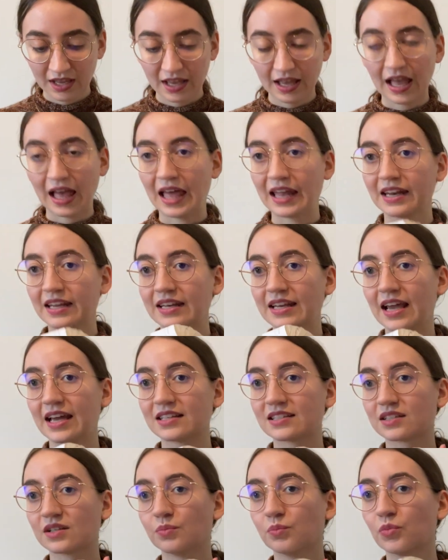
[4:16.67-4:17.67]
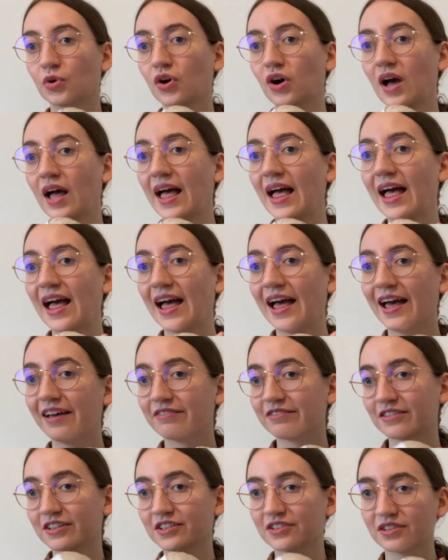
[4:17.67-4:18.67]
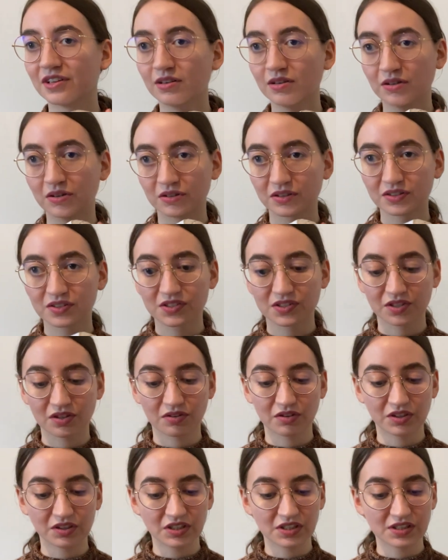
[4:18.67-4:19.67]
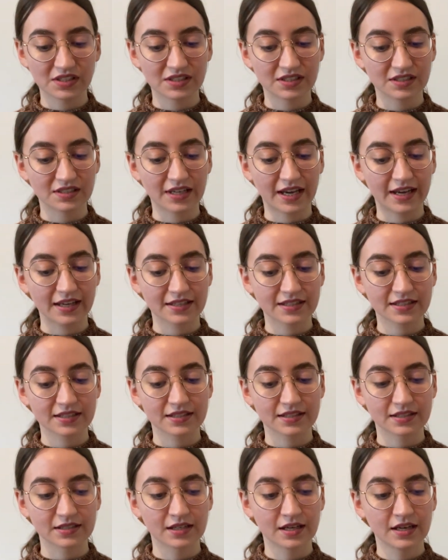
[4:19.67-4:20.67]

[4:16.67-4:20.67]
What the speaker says: And it has a more heathered look, so it isn't as